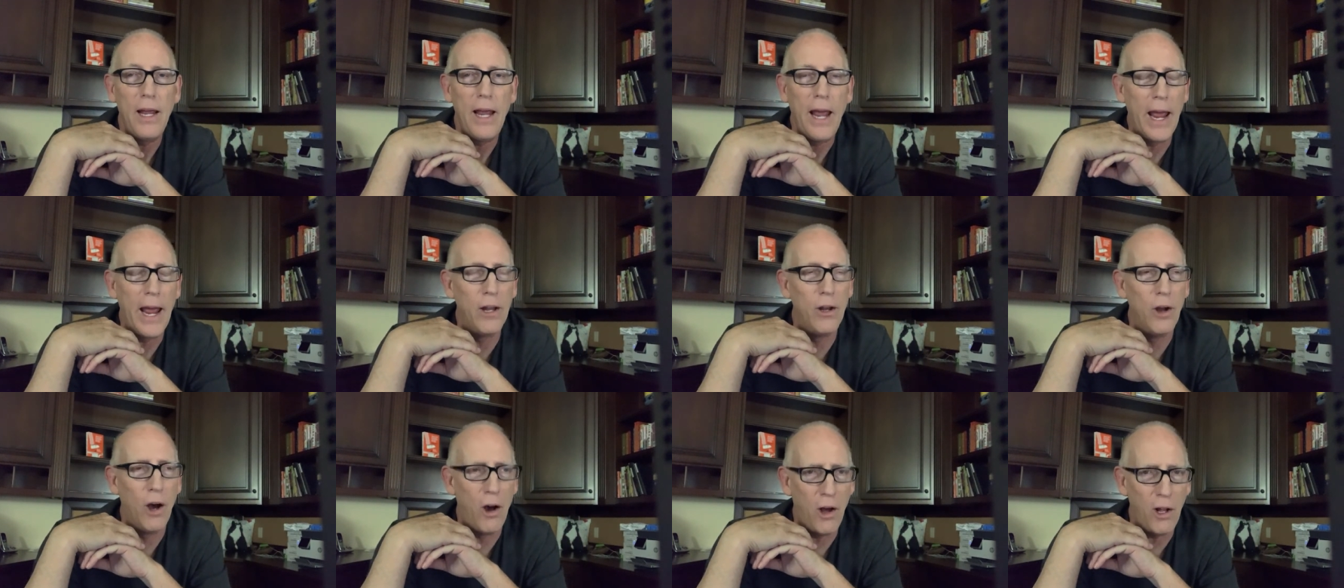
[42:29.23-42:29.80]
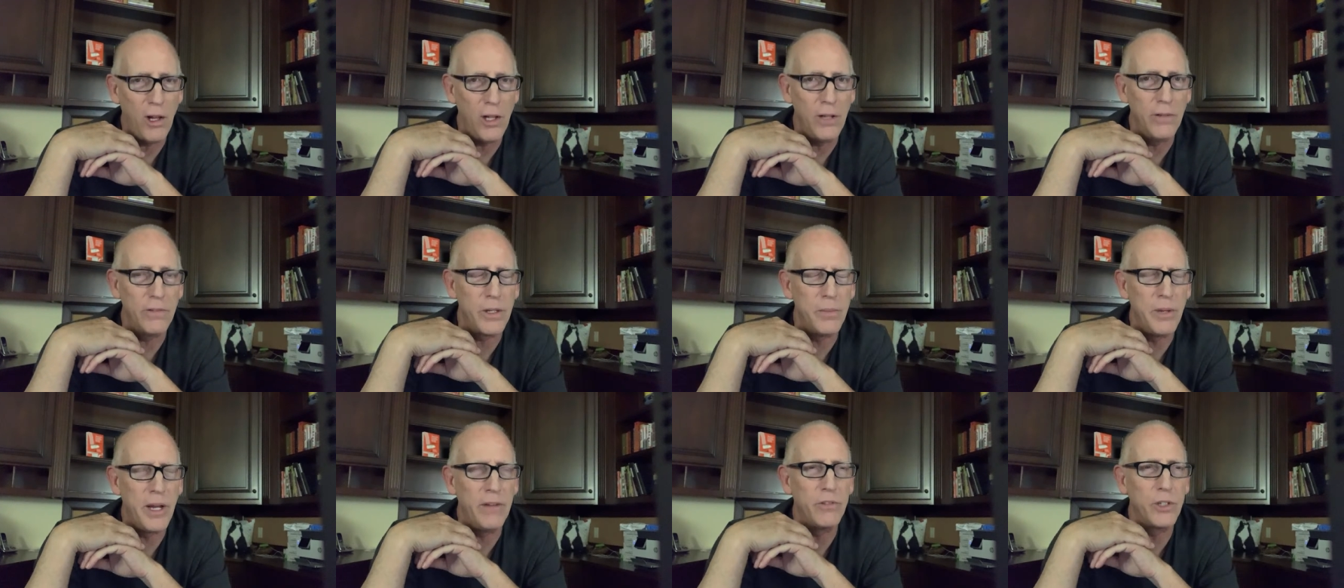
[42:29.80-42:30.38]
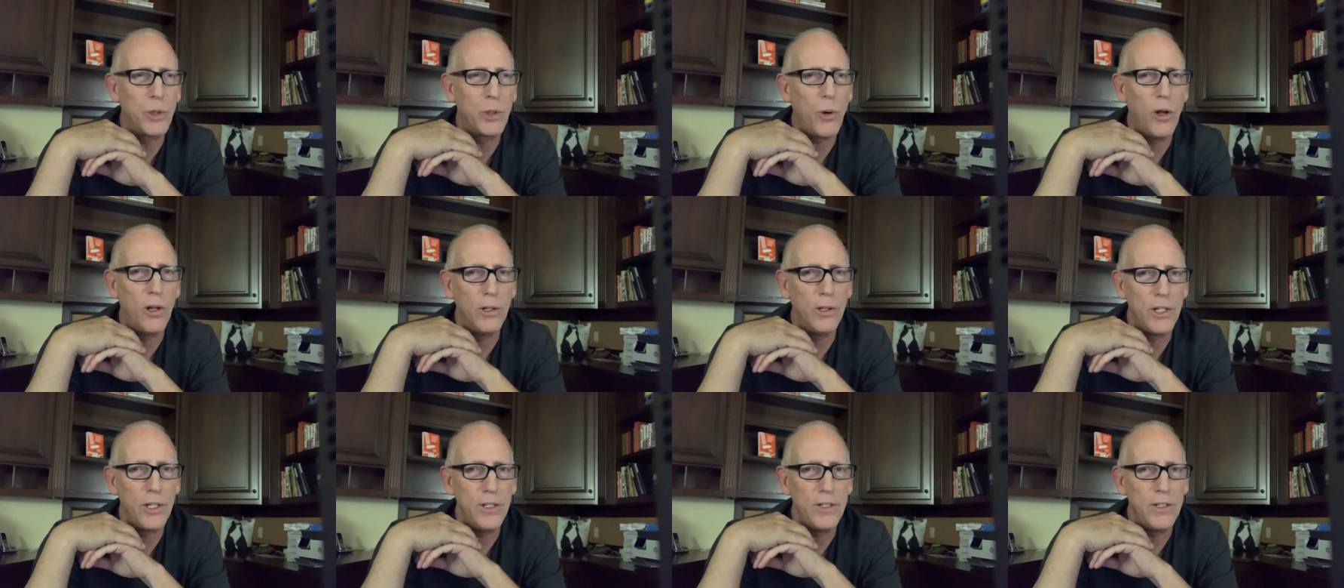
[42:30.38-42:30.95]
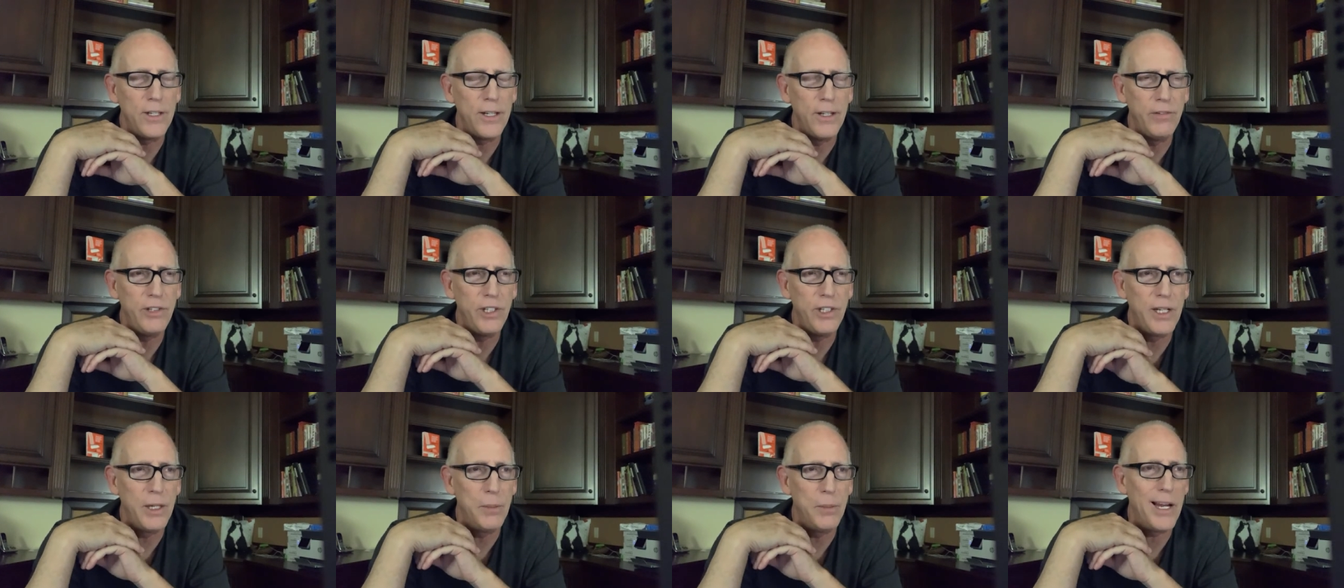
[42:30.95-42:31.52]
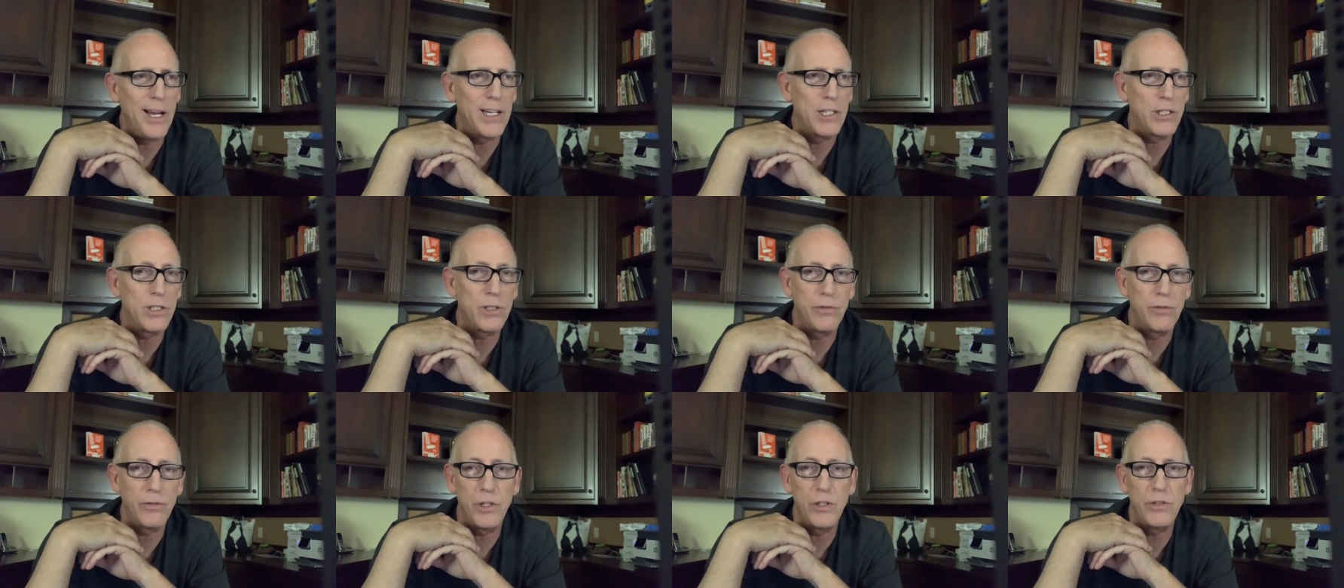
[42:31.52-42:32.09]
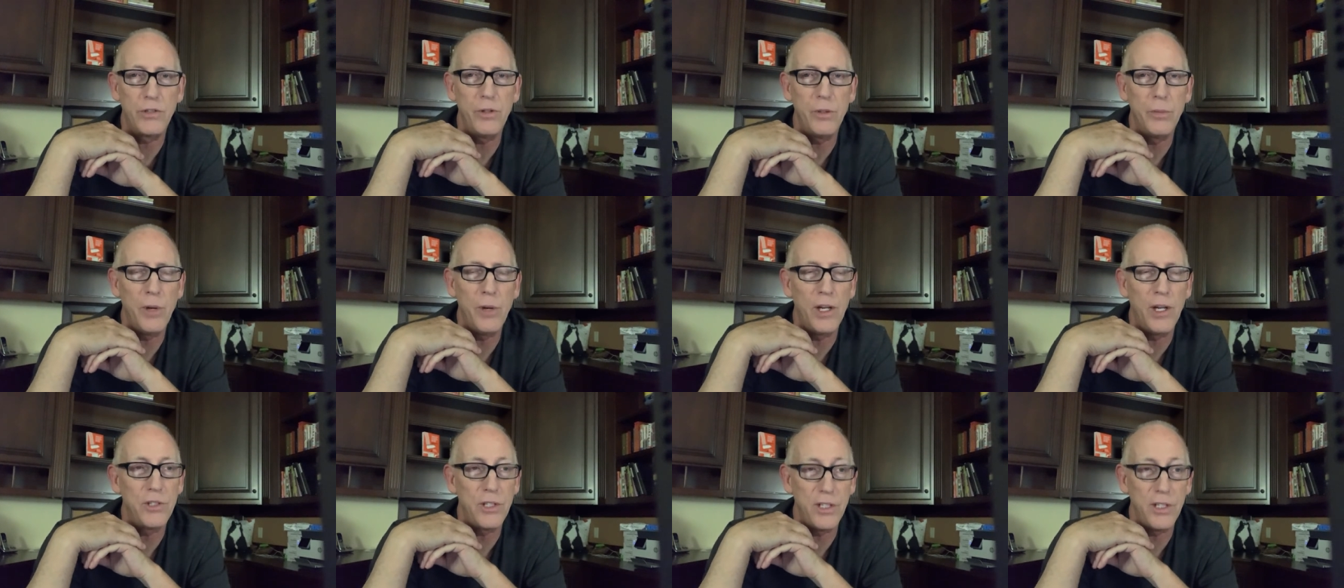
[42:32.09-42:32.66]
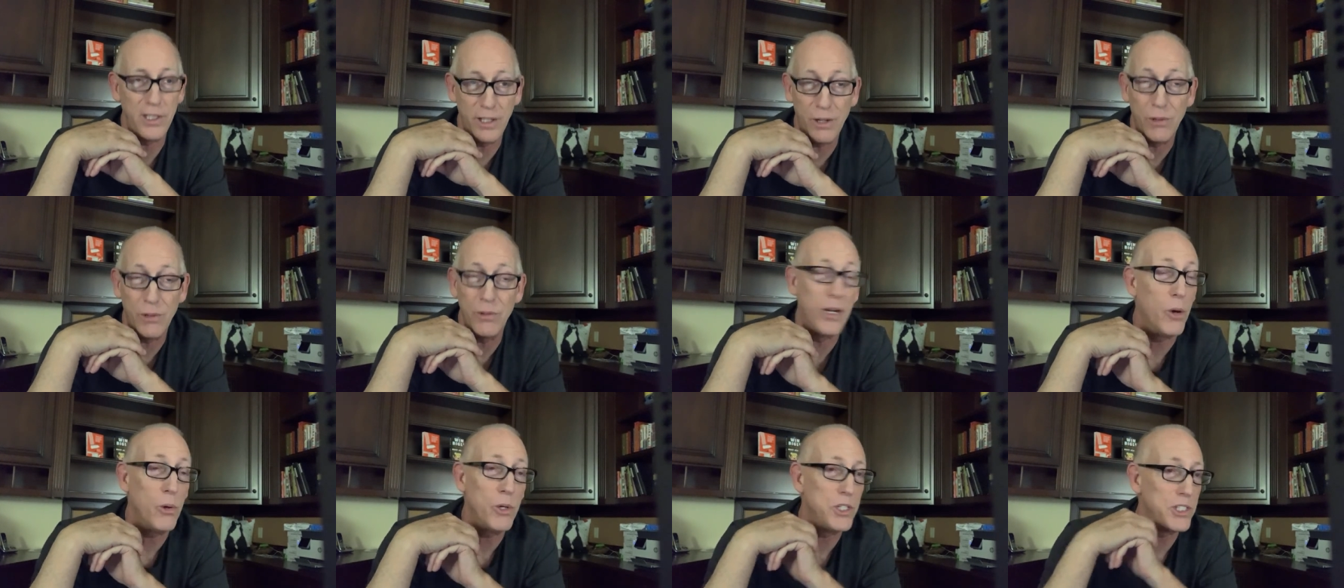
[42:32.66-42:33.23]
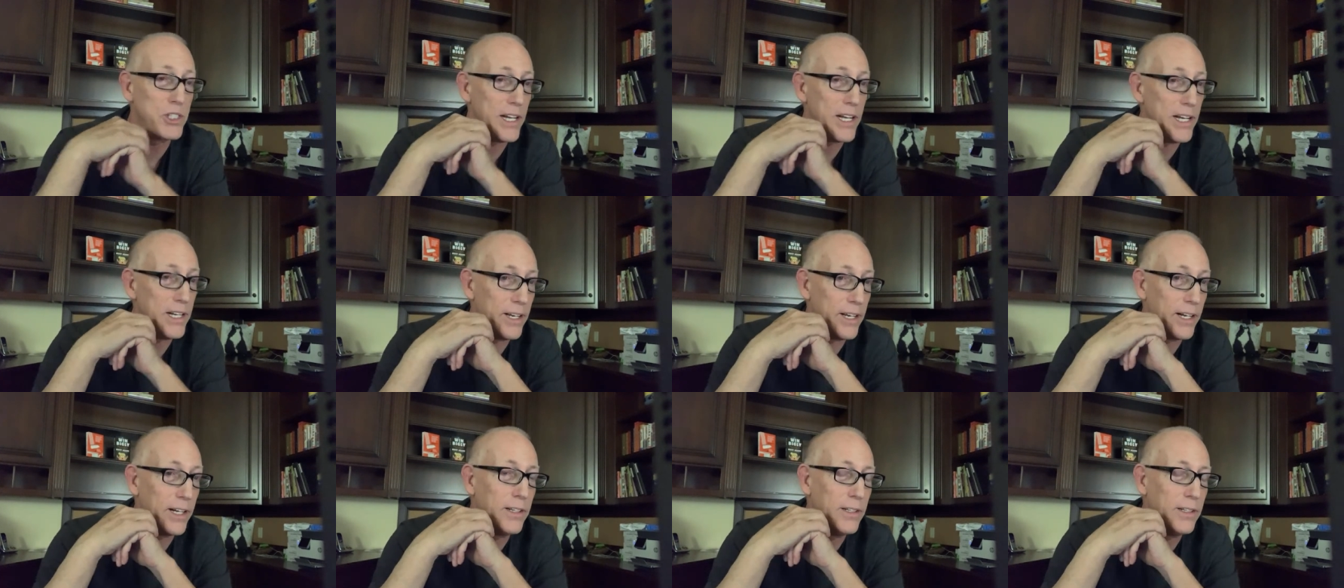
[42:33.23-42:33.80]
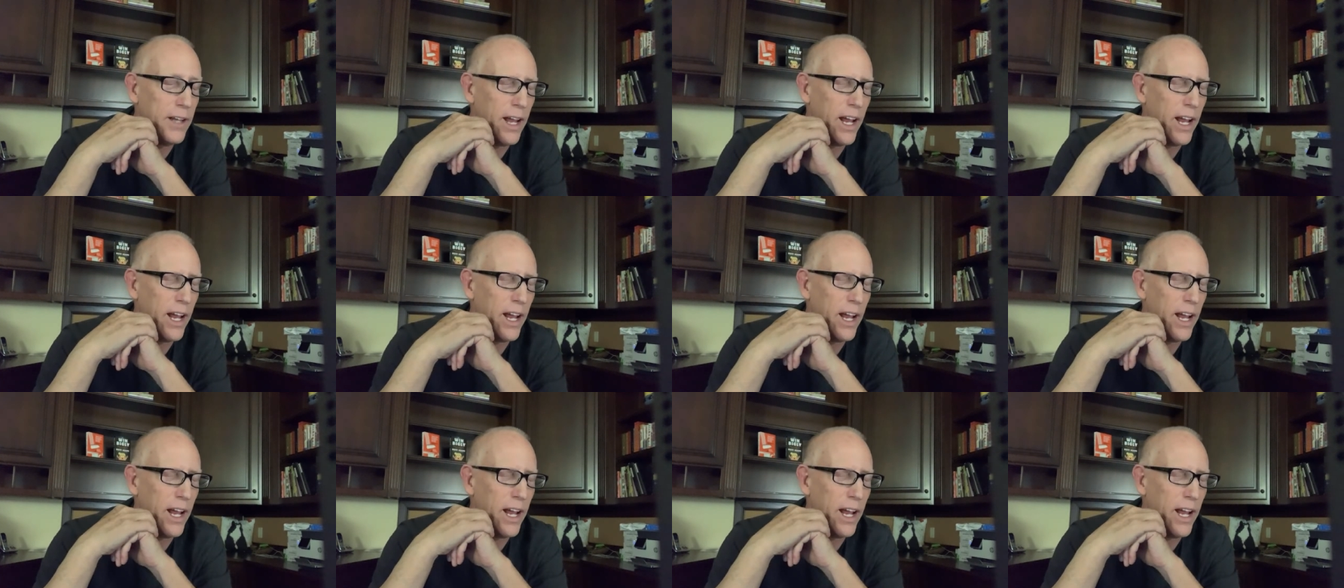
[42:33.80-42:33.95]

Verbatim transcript: And all of them have the quality that if you get past the first few months and you don't notice anything,